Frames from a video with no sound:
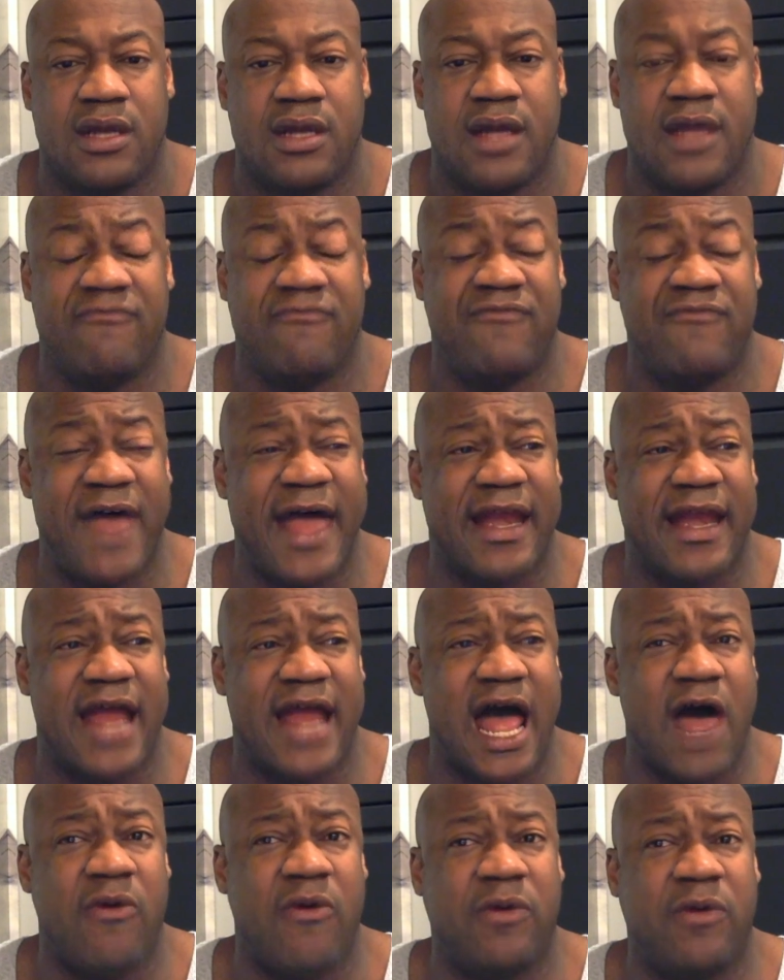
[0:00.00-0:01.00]
In
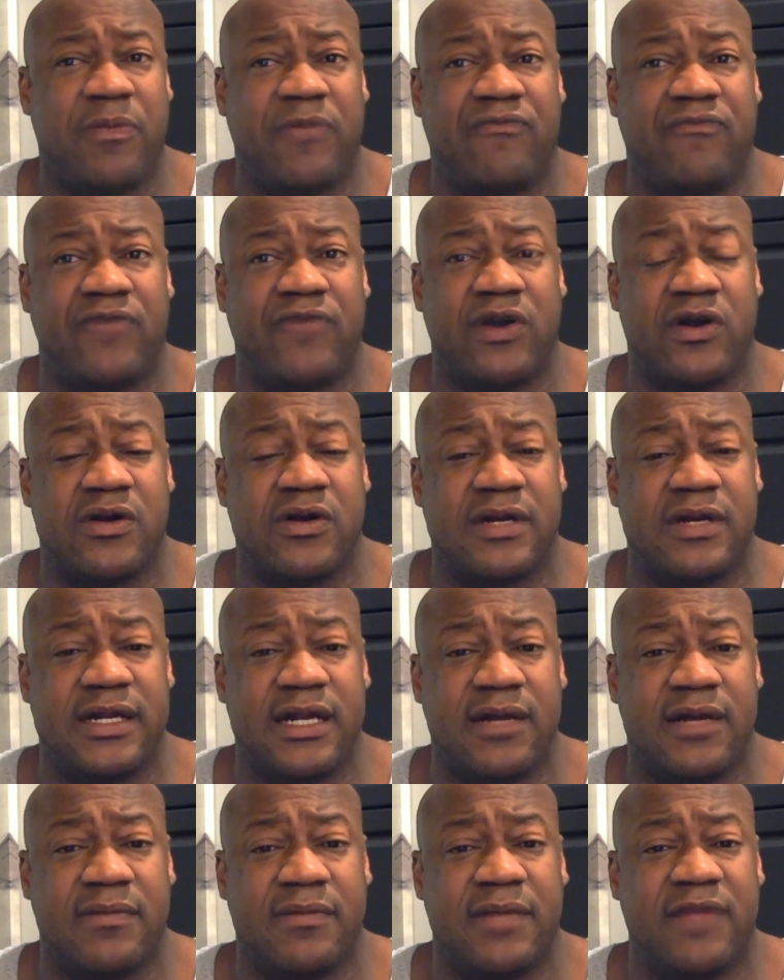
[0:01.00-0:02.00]
fact, I would have preferred
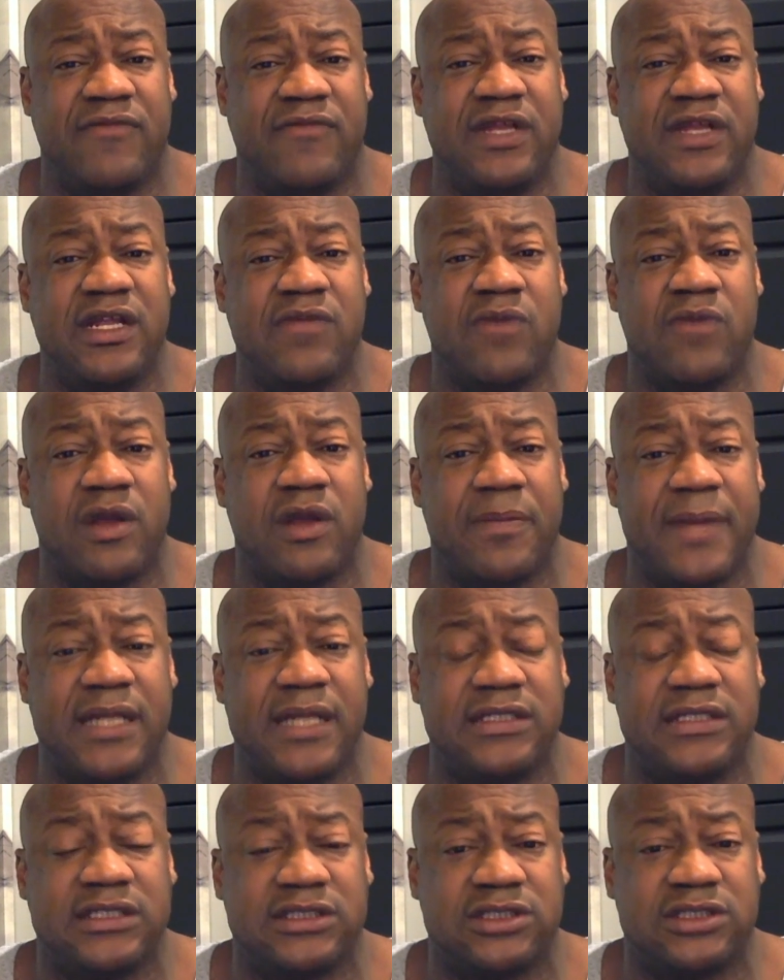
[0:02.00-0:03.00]
him if he didn't want to pay
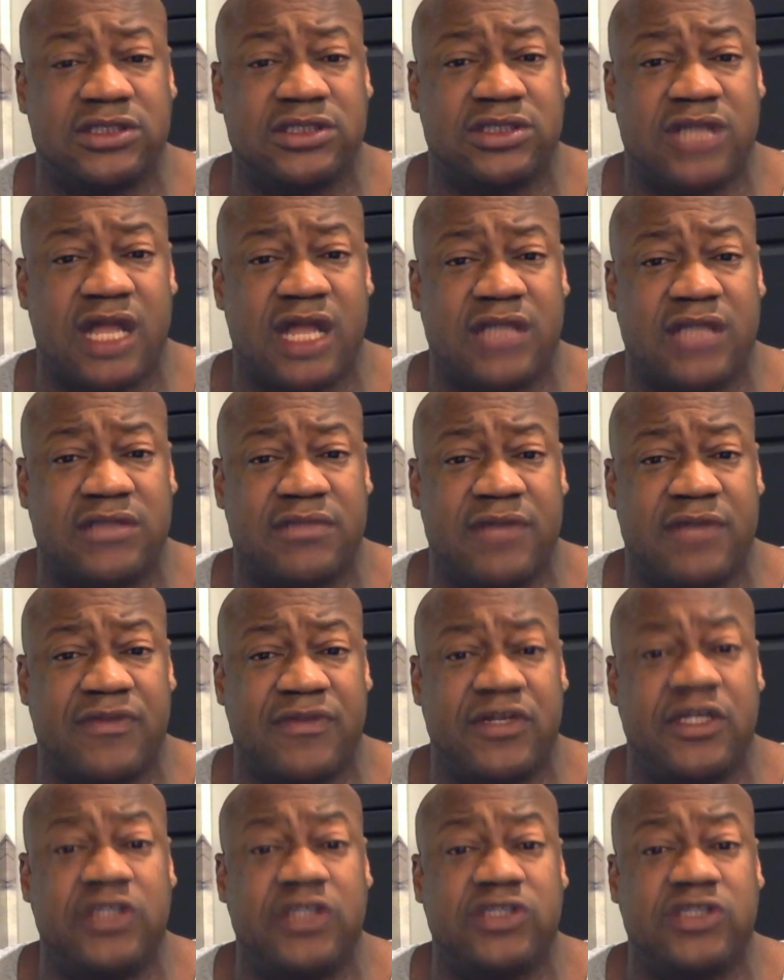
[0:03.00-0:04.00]
the six hundred dollars a month,
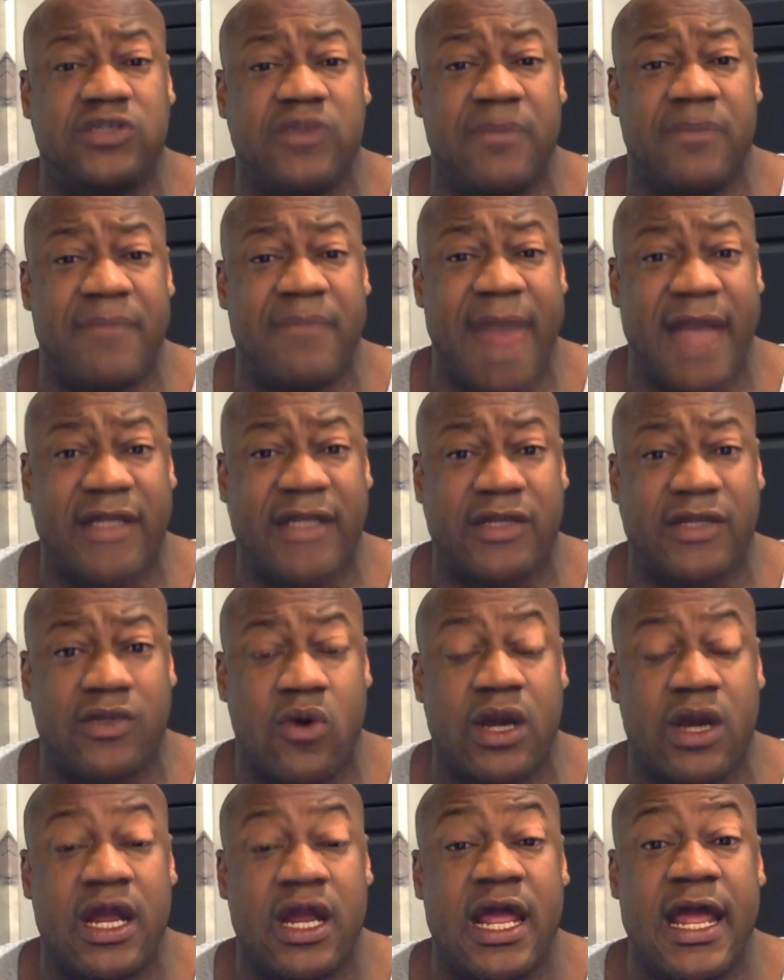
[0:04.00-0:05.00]
and he should have went back to
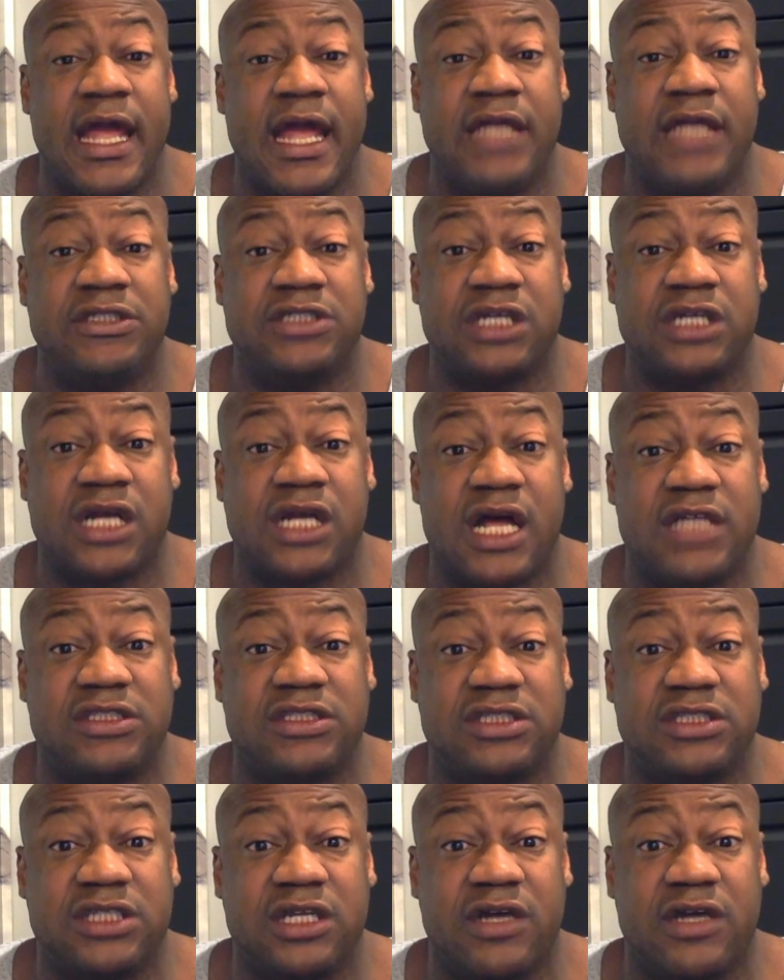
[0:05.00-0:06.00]
court and took
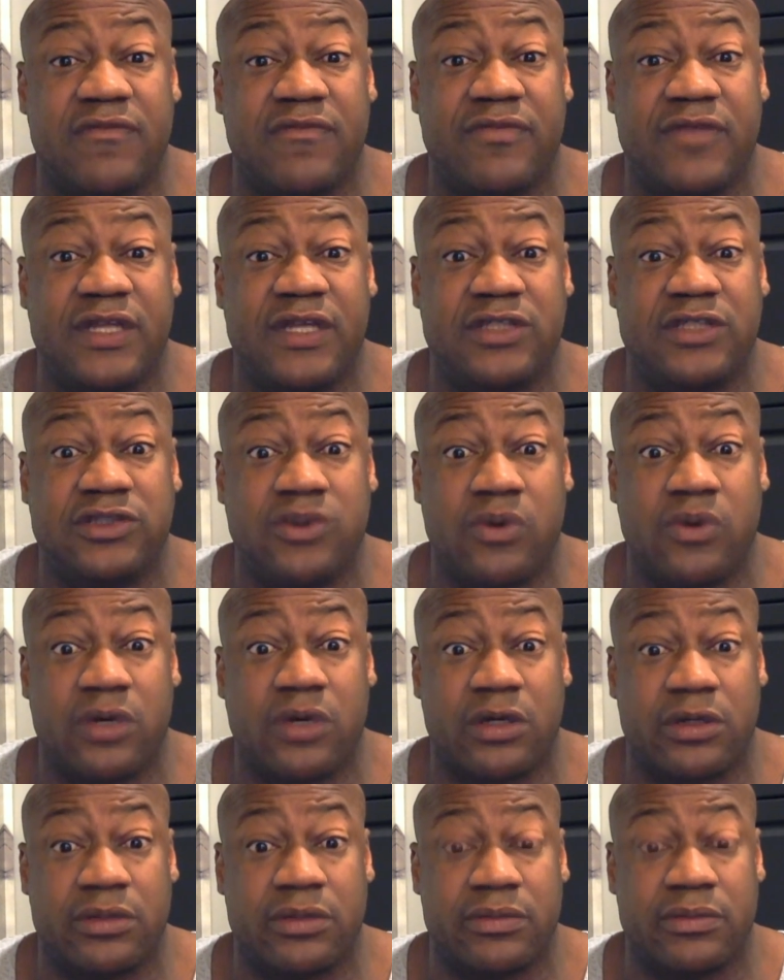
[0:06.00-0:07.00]
custody of his
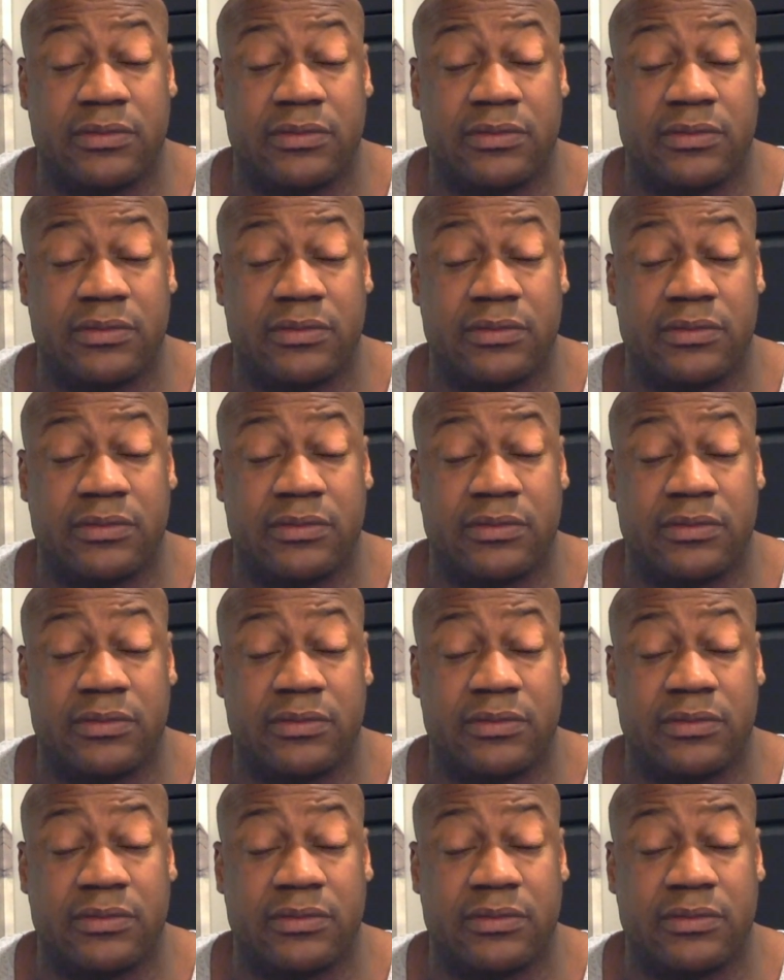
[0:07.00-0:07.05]
daughter